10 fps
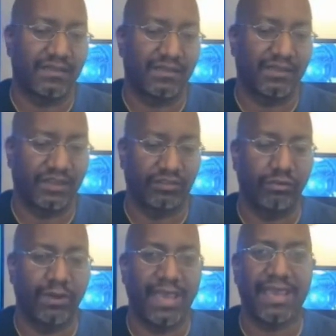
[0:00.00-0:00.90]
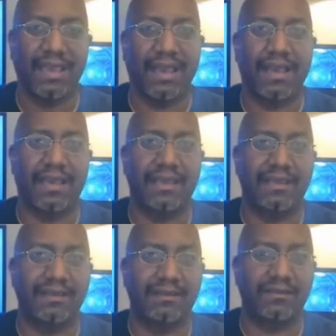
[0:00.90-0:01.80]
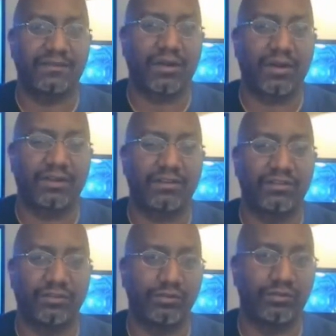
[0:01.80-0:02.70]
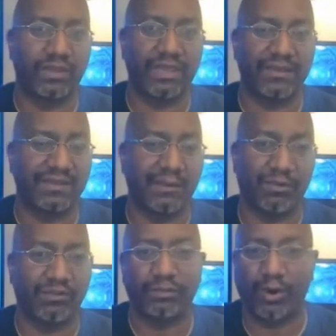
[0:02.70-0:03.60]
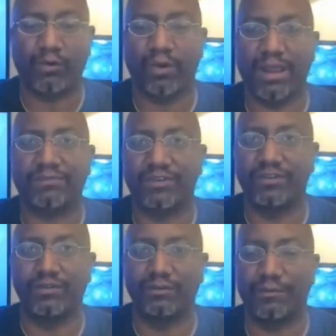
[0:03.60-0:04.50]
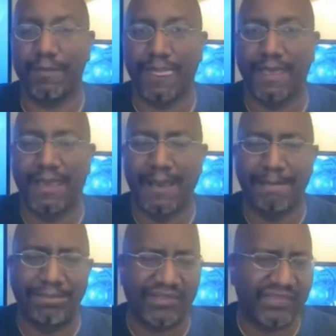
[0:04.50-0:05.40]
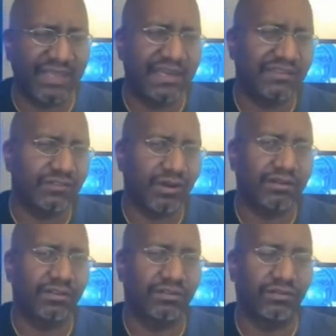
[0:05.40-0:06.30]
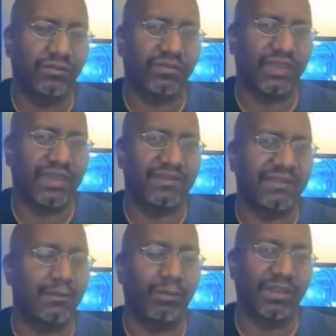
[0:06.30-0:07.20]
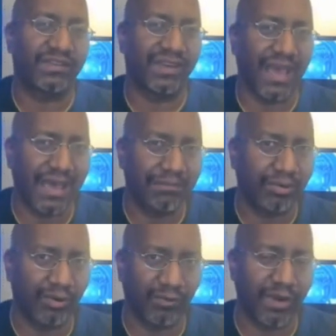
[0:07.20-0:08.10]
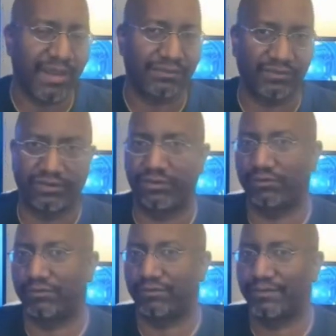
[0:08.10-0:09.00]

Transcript: The two AI started to do things that was programmed to do, but then it started to do things it was not programmed to do.